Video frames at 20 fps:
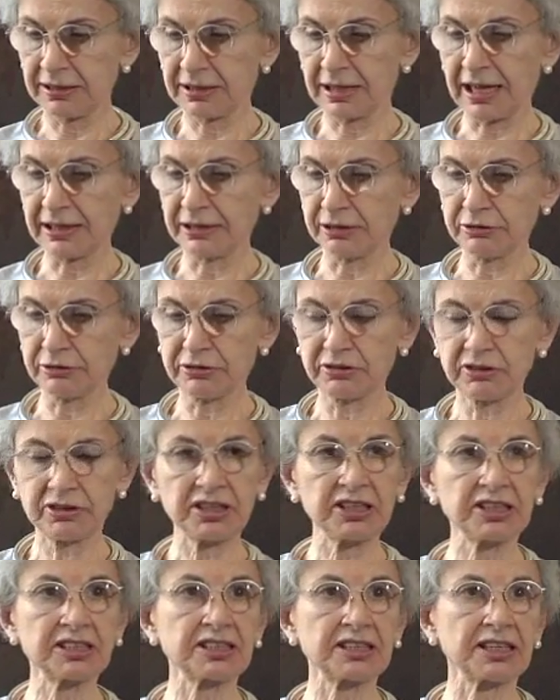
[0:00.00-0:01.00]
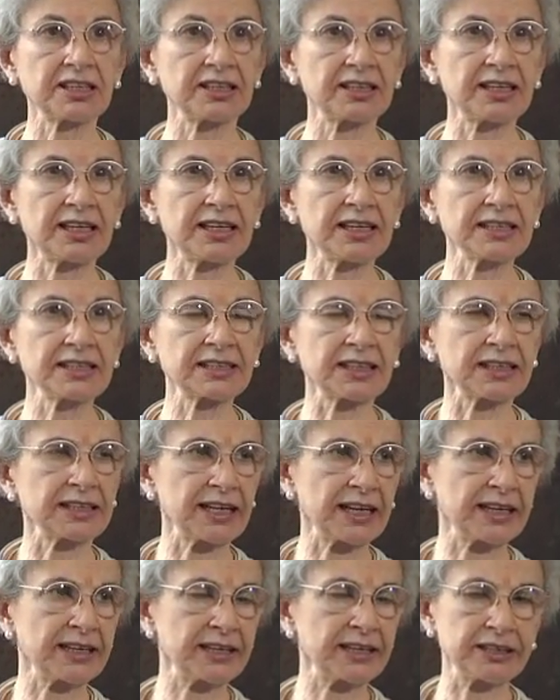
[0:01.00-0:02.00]
candlesticks and things,
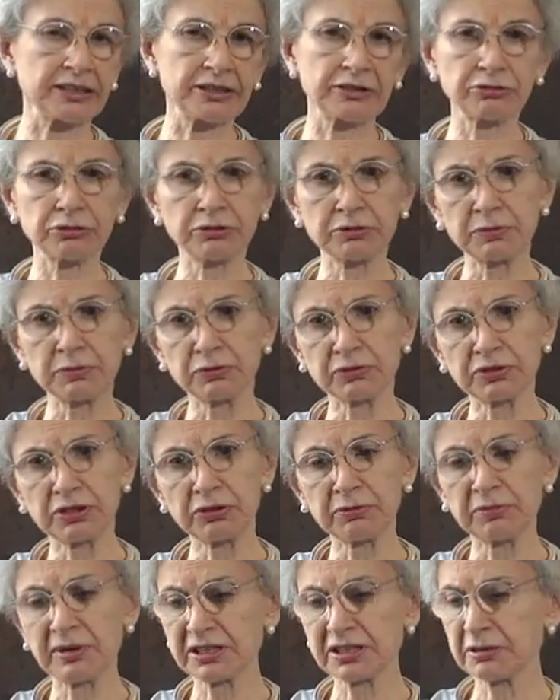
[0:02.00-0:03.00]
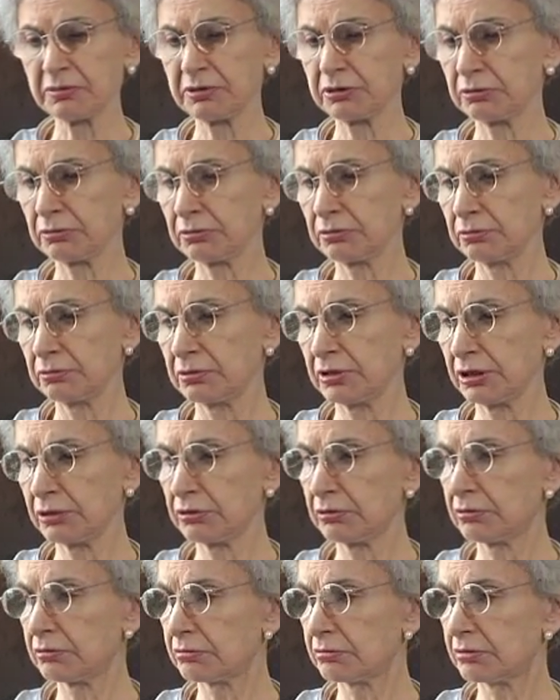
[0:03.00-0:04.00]
and then the Jewish Museum asked me to do the
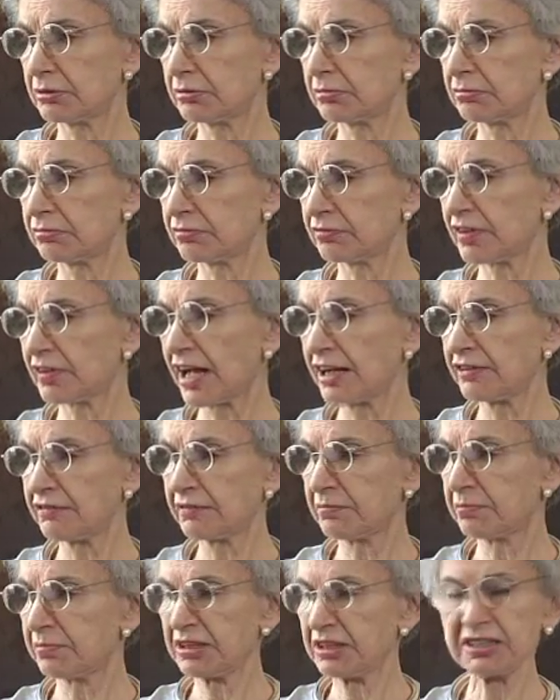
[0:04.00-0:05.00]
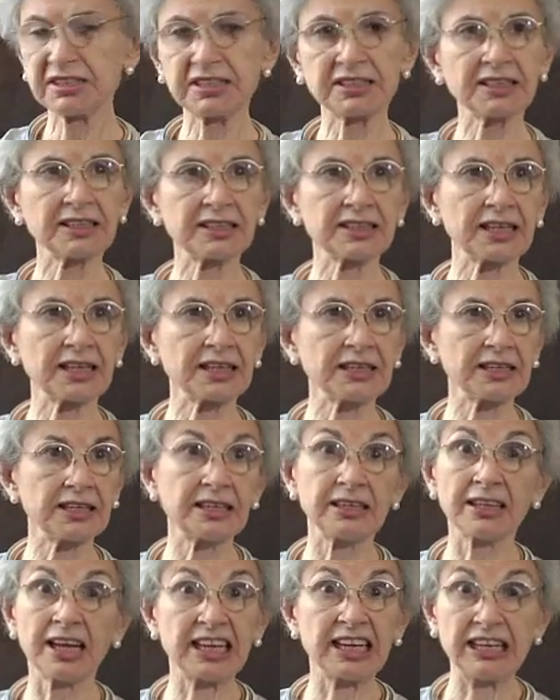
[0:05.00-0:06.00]
whole 5 pieces that they need.